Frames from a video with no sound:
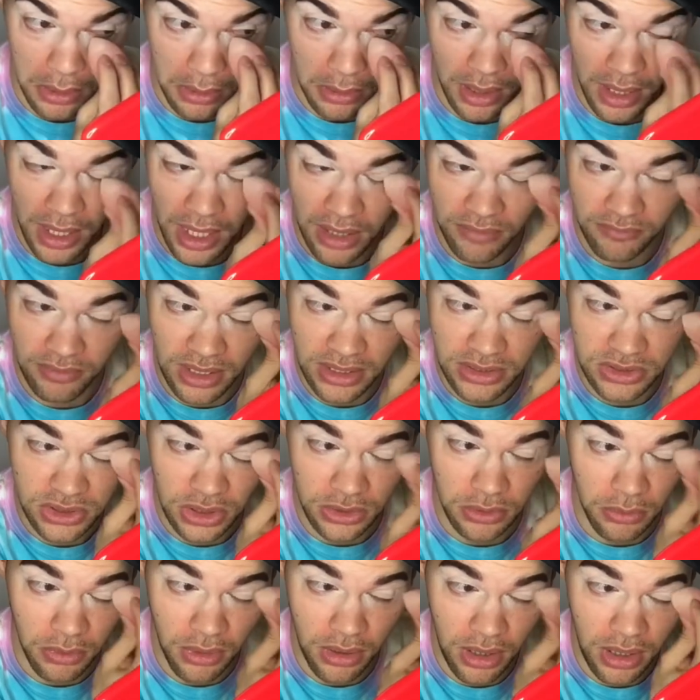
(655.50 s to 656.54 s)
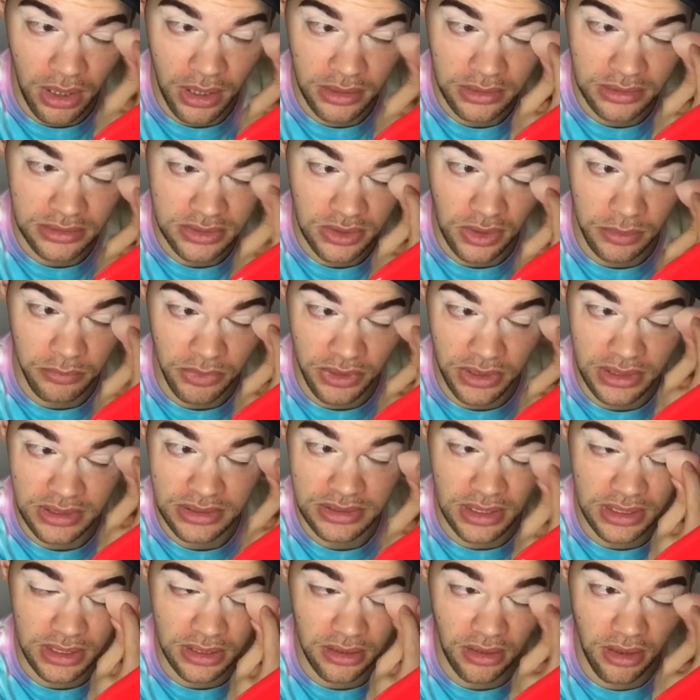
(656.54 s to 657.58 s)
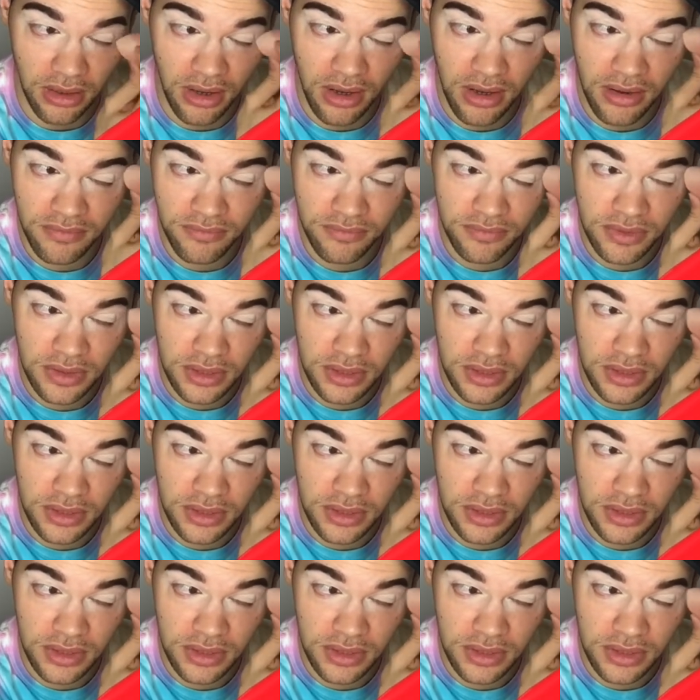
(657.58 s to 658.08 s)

have eyeshadow on until I'm ready to take it off.